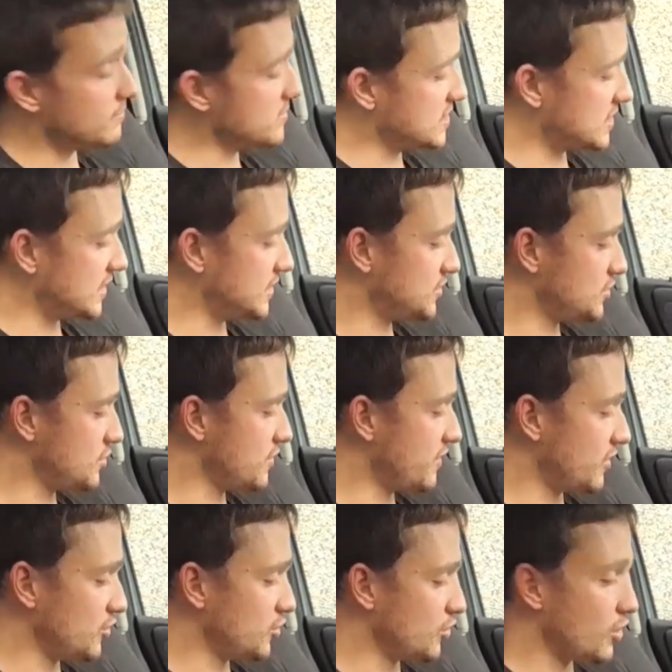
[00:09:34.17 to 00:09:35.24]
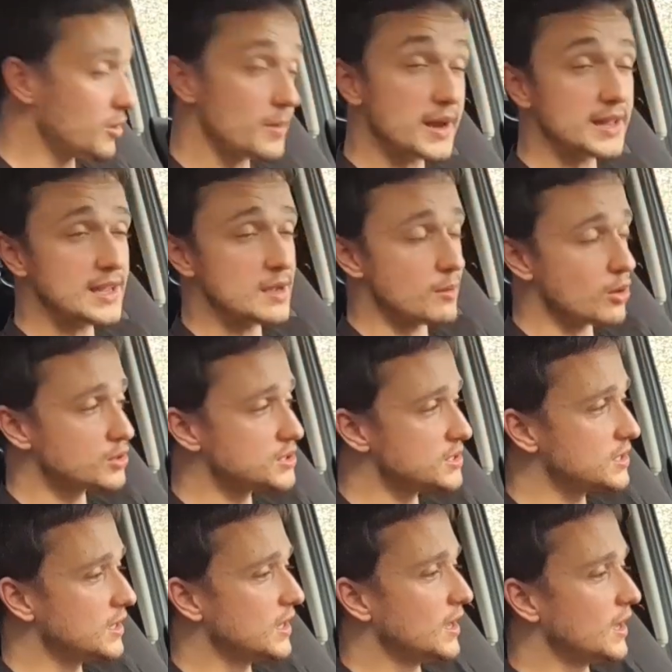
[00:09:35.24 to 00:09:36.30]
Mercedes do a very good automatic gearbox,
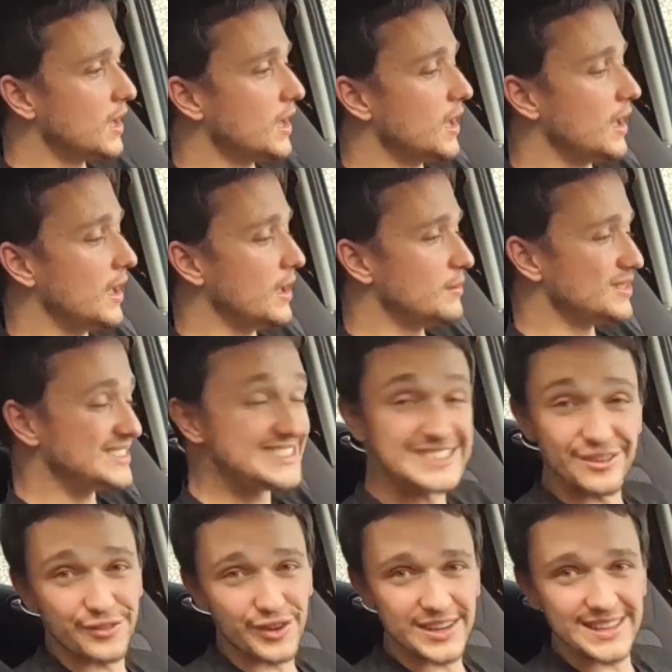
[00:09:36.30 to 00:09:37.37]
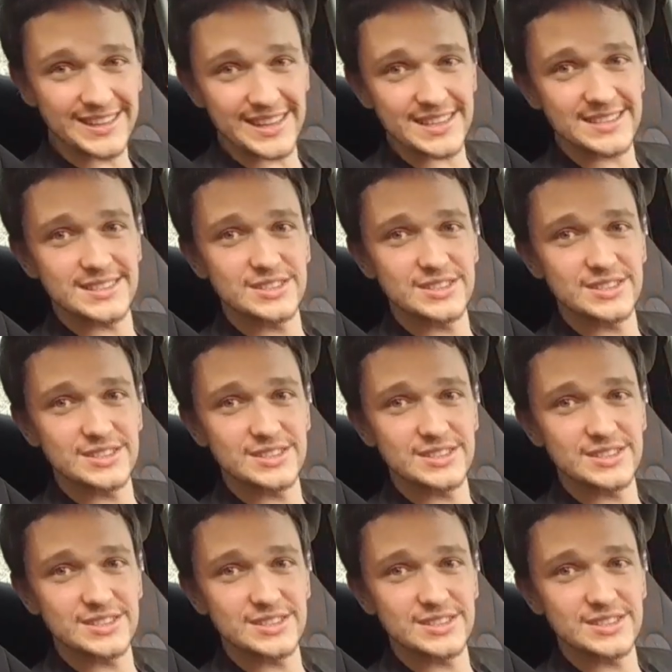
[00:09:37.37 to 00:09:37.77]
but it's different in this.